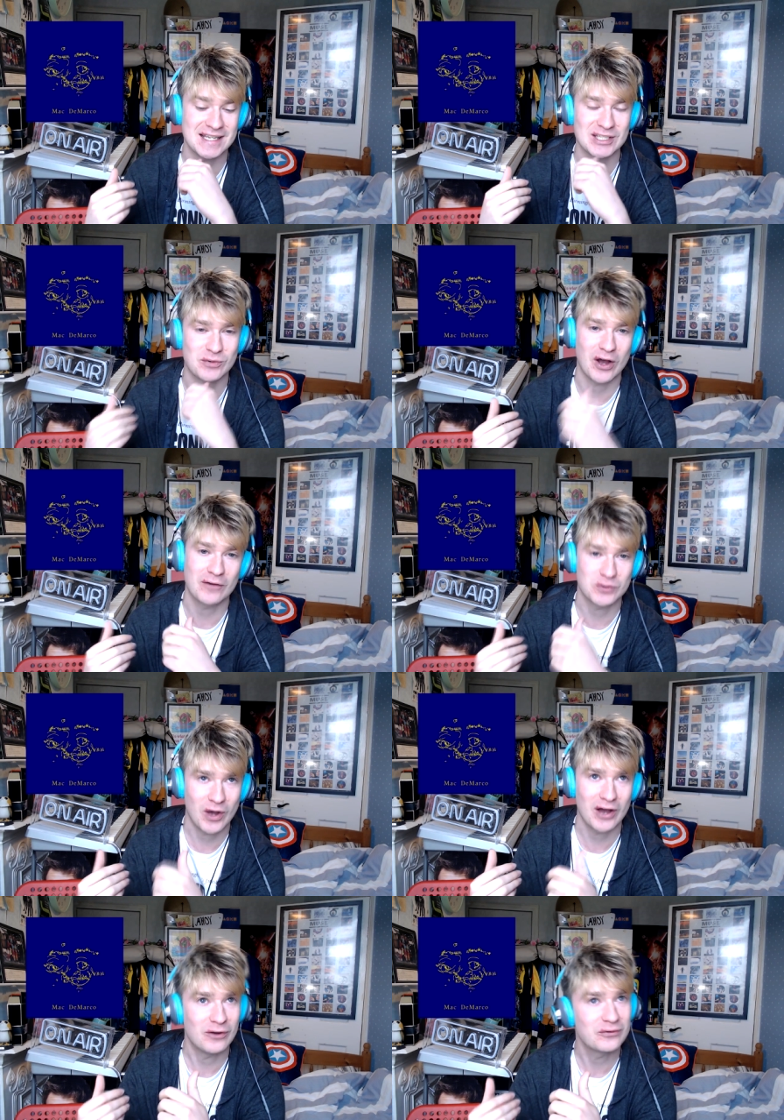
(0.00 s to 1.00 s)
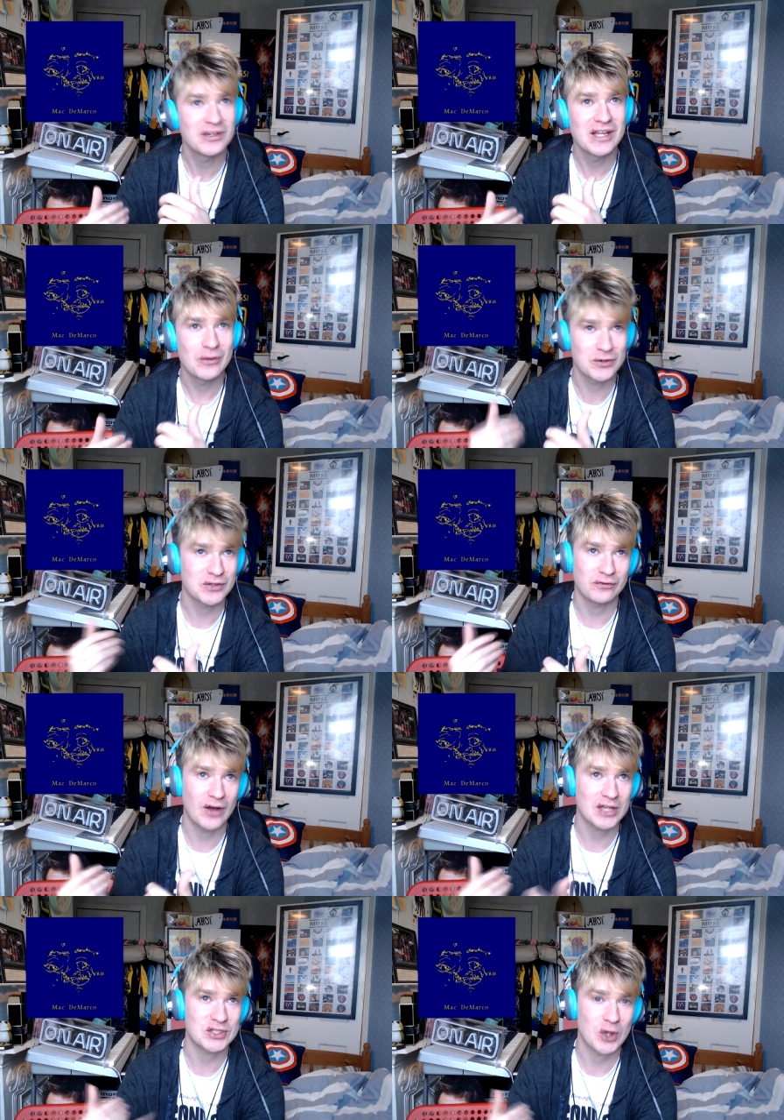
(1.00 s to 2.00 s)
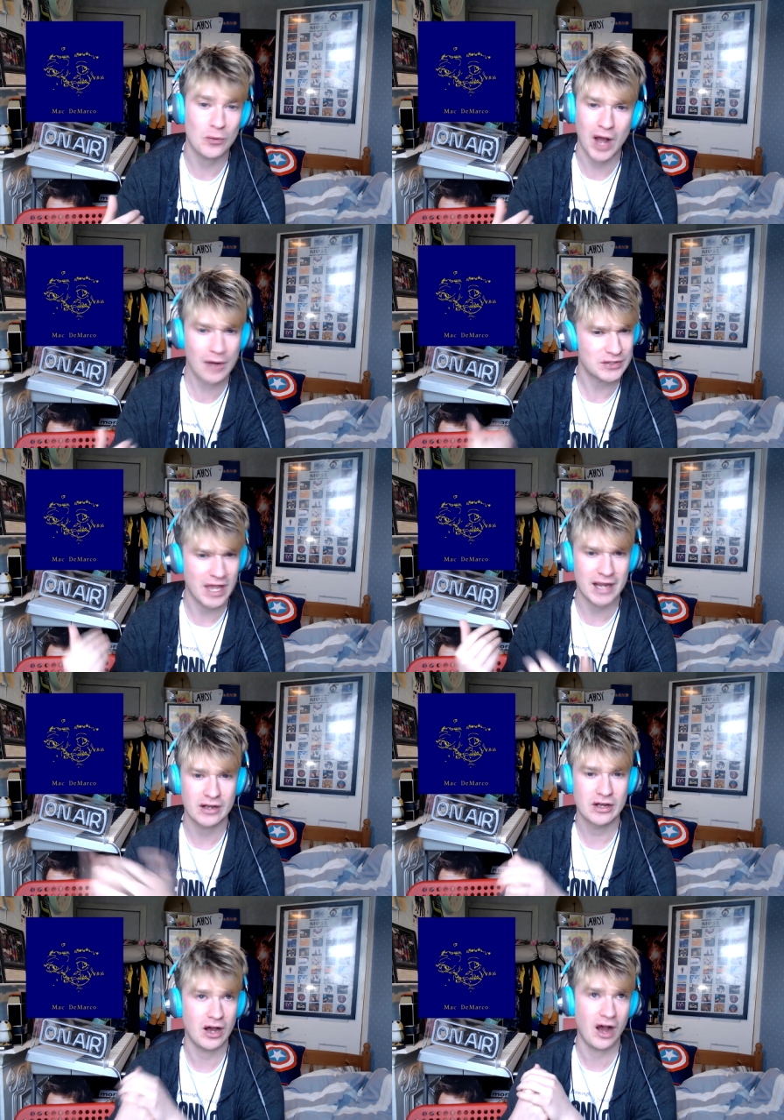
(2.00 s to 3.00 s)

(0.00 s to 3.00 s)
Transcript: 1212 was the first song where I was like,